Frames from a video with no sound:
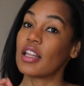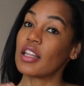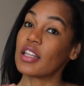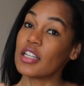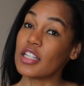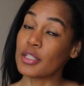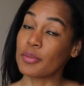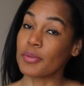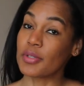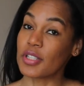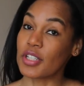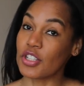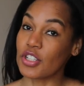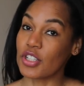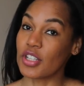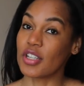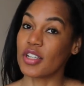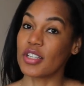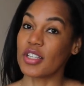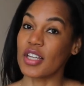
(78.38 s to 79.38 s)
these
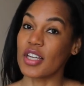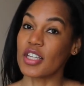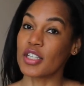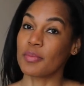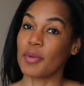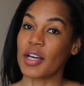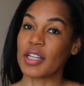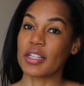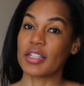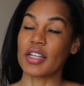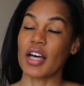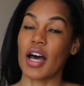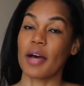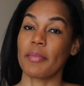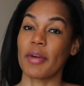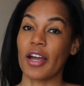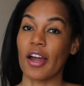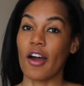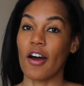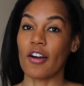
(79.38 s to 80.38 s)
positions is by the time
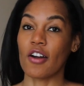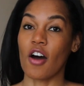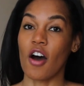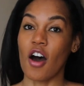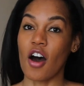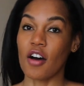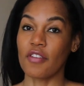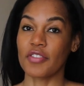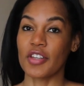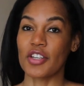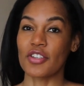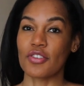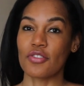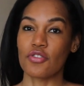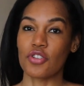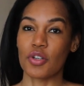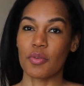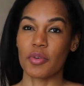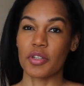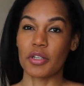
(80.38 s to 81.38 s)
I got off, that's
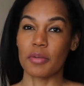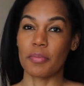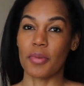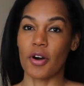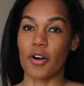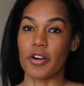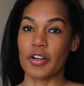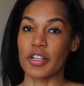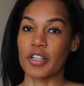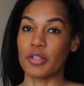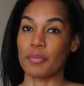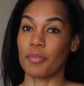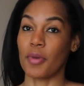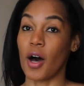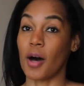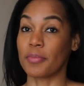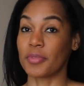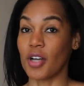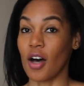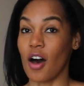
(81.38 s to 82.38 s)
usually when the parties
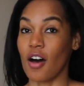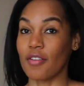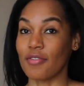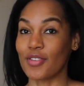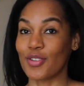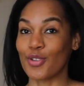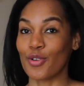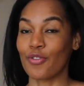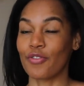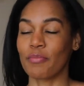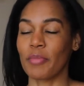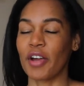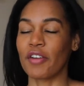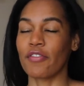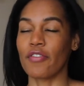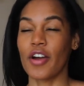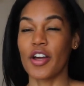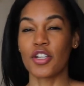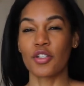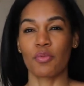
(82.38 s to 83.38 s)
popped off. So if my
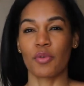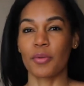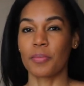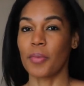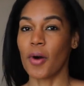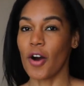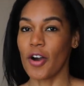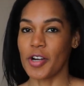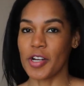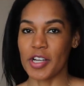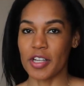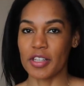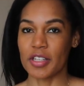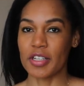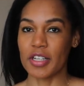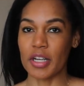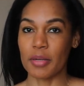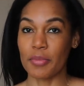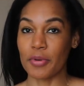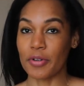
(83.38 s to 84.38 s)
friends were partying in the
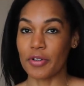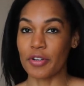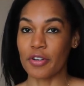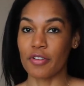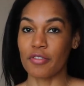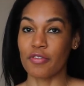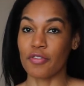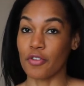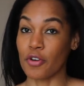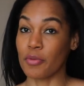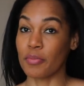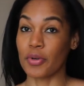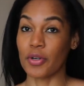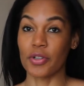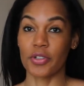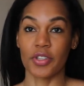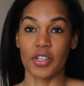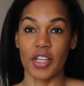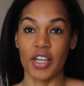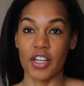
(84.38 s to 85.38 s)
neighborhood for a
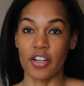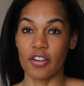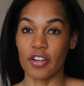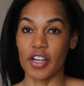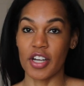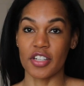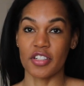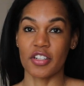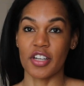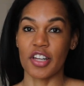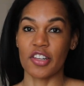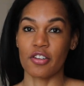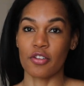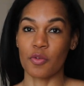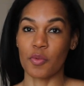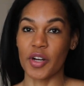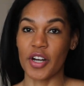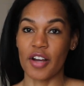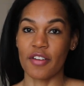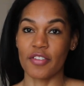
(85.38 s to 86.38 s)
birthday or a get together or
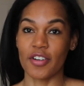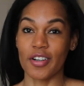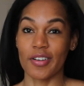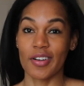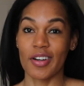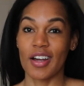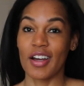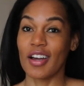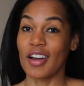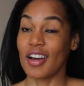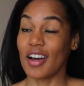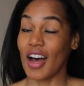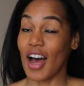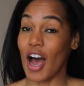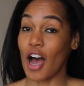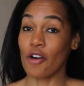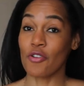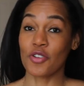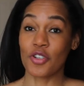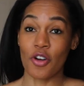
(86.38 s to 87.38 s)
whatever,
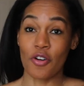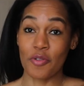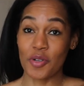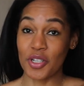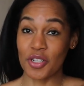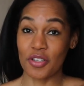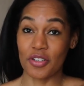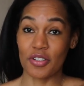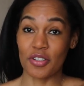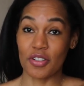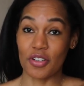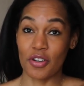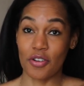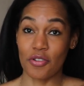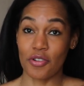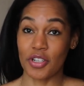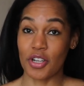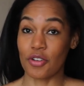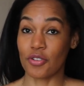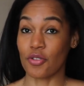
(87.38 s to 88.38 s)
I was always good to go
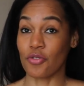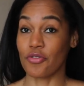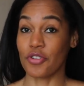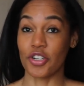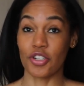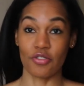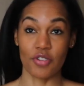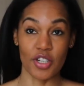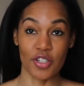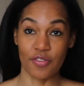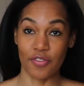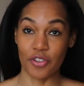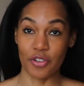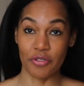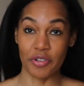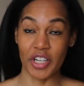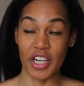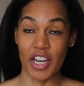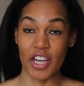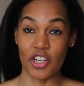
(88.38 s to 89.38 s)
because I was already dressed for
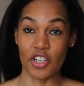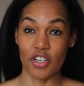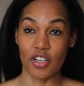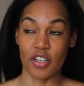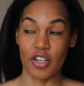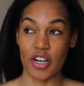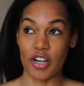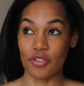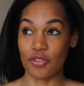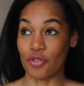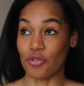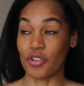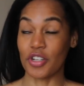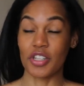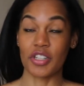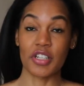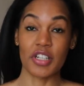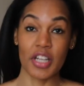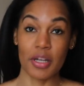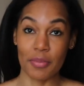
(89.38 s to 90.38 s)
the occasion and I was already
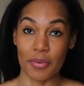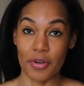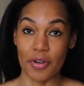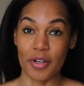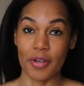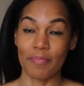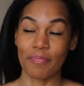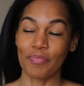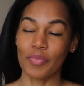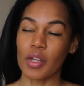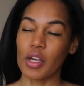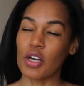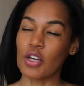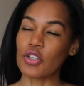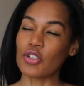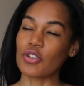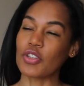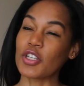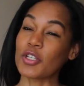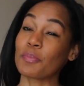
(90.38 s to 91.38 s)
in the neighborhood.
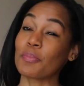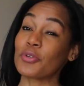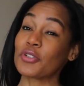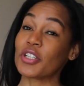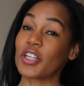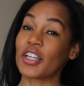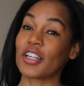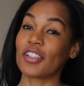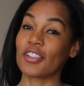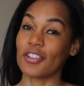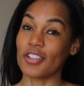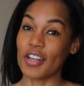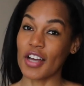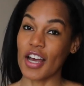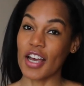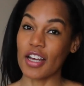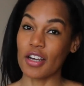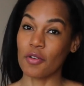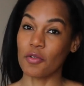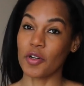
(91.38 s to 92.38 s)
So this particular
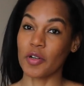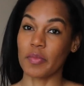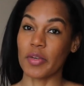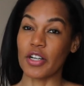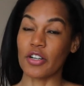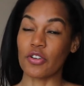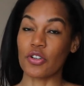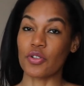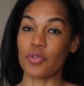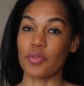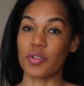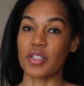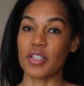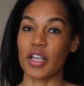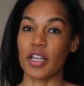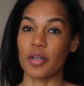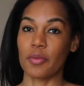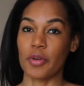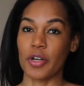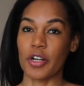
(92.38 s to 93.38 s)
night, one of my girls was
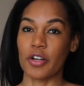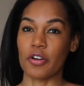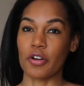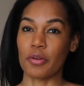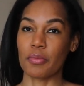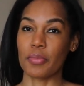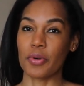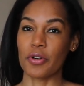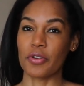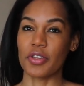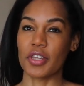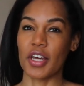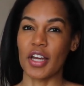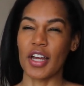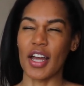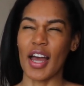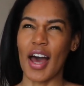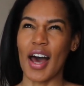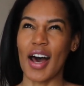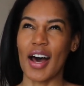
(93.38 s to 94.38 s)
celebrating her
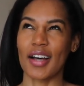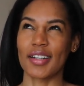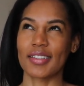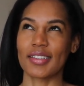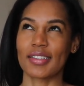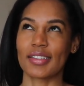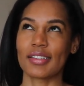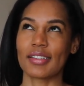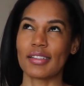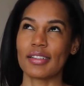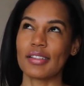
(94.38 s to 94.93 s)
birthday at,